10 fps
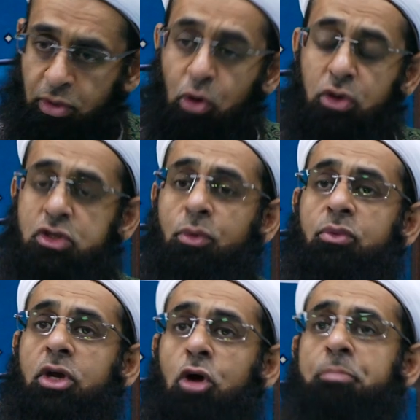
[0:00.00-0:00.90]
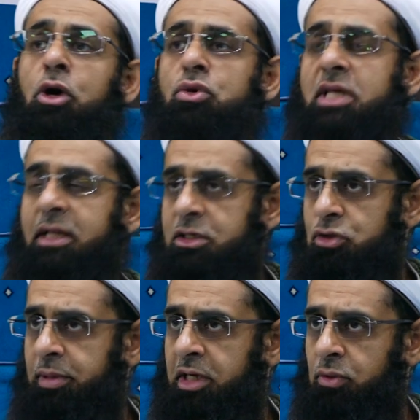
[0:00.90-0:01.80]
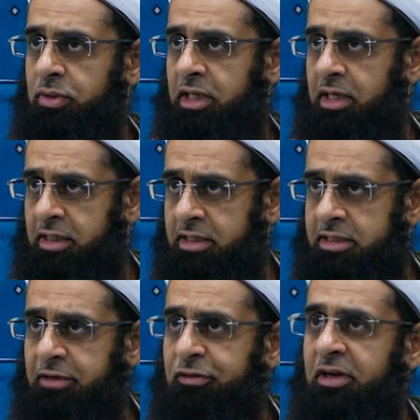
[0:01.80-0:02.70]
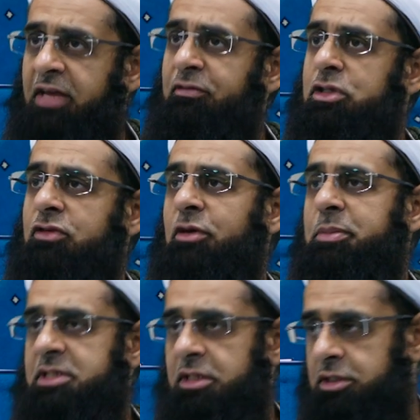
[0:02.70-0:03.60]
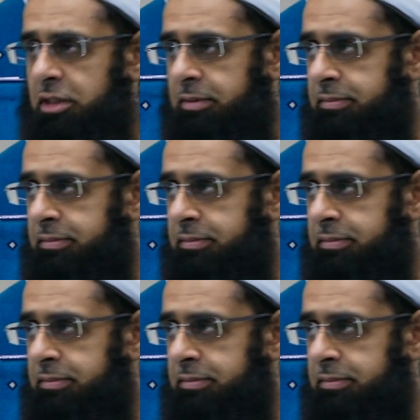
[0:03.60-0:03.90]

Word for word: also when we oppose Allah subhanahu wa ta'ala, there's different levels of opposition.